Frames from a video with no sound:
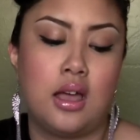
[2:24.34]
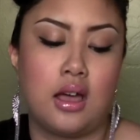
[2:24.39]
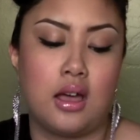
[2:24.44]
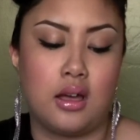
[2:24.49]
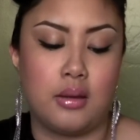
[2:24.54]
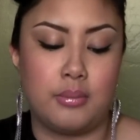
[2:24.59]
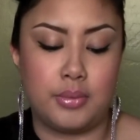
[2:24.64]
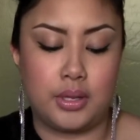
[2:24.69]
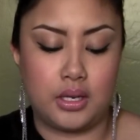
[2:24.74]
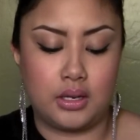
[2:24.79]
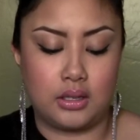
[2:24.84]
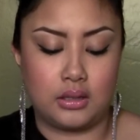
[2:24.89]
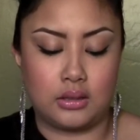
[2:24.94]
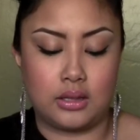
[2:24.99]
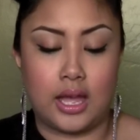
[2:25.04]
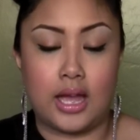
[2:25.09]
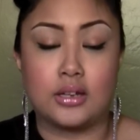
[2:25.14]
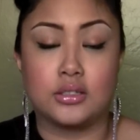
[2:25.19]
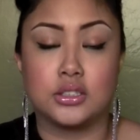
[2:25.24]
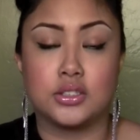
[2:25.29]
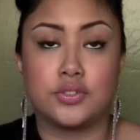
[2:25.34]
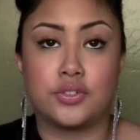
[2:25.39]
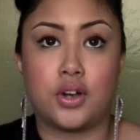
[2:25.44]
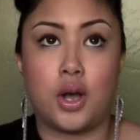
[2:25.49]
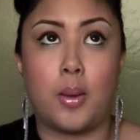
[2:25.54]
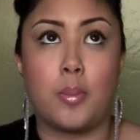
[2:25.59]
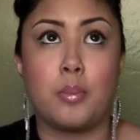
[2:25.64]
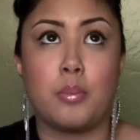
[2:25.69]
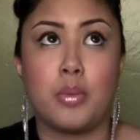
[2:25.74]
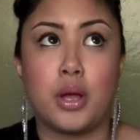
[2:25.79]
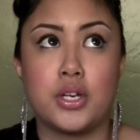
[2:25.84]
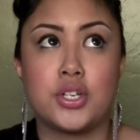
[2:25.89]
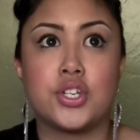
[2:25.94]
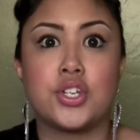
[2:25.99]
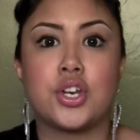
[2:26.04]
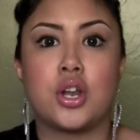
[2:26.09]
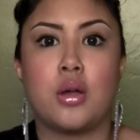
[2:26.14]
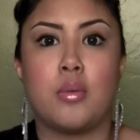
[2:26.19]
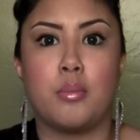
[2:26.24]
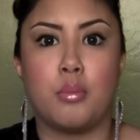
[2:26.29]
It allows for a
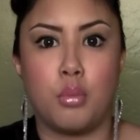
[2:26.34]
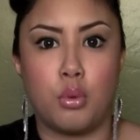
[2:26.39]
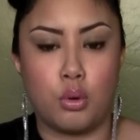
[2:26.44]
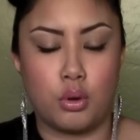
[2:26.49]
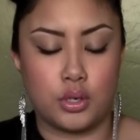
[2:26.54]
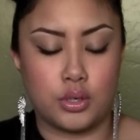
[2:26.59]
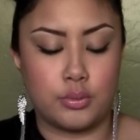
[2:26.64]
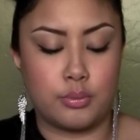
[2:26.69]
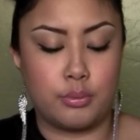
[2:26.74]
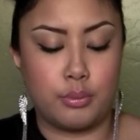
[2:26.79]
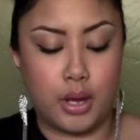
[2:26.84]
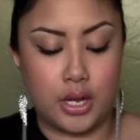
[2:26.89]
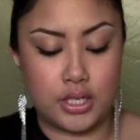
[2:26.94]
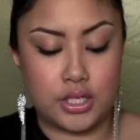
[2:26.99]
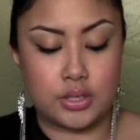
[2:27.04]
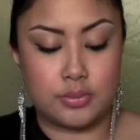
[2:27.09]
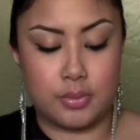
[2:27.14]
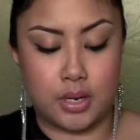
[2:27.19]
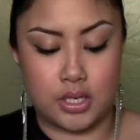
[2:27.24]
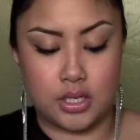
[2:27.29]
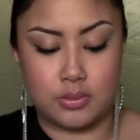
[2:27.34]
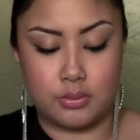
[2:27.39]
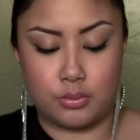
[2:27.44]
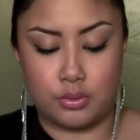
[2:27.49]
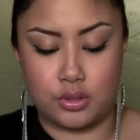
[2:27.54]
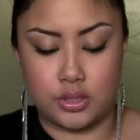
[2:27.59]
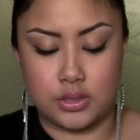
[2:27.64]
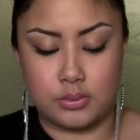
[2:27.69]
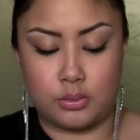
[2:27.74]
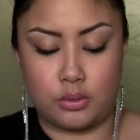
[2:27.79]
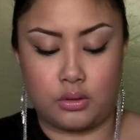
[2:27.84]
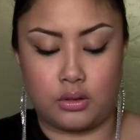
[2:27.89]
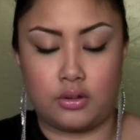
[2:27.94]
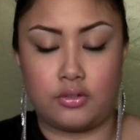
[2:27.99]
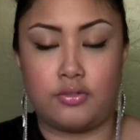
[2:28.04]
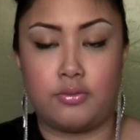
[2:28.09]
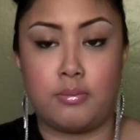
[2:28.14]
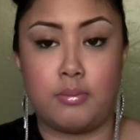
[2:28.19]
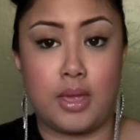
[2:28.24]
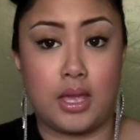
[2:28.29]
much more smoother
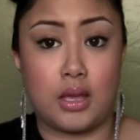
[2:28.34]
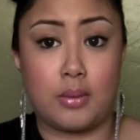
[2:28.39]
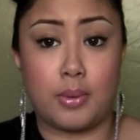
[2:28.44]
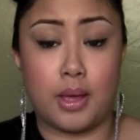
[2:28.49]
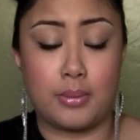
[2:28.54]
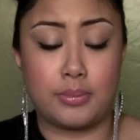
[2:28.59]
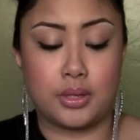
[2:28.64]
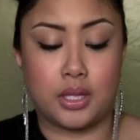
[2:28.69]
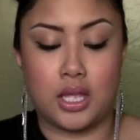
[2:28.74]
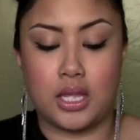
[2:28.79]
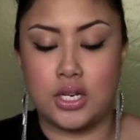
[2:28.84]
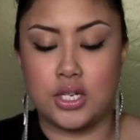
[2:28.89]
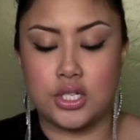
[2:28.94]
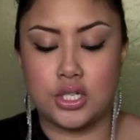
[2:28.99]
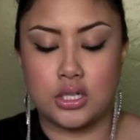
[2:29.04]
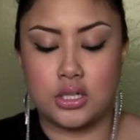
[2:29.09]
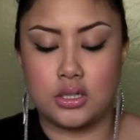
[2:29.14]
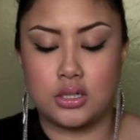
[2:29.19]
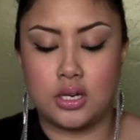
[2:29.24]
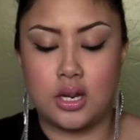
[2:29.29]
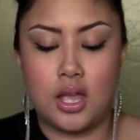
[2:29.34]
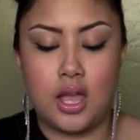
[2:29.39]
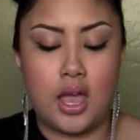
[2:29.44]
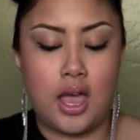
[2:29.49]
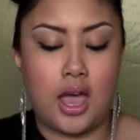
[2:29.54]
makeup application.